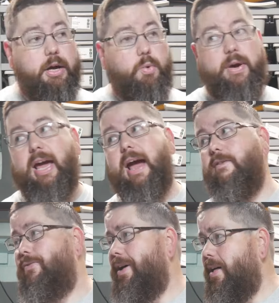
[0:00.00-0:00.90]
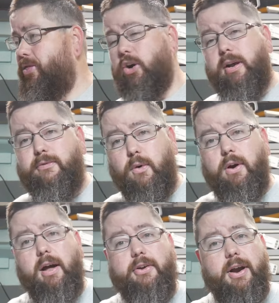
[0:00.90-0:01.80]
We have
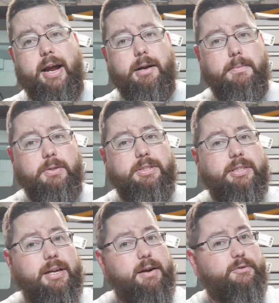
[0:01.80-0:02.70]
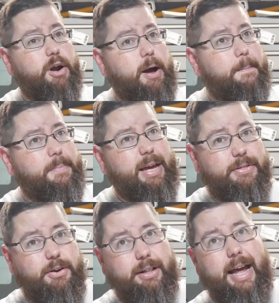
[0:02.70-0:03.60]
34 other animals from
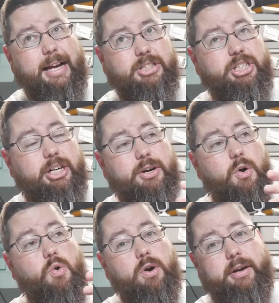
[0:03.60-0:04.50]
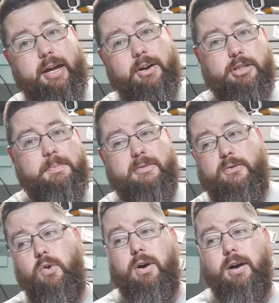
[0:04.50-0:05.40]
either last year or years
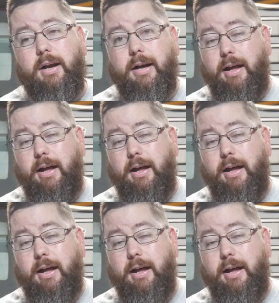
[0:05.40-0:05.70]
before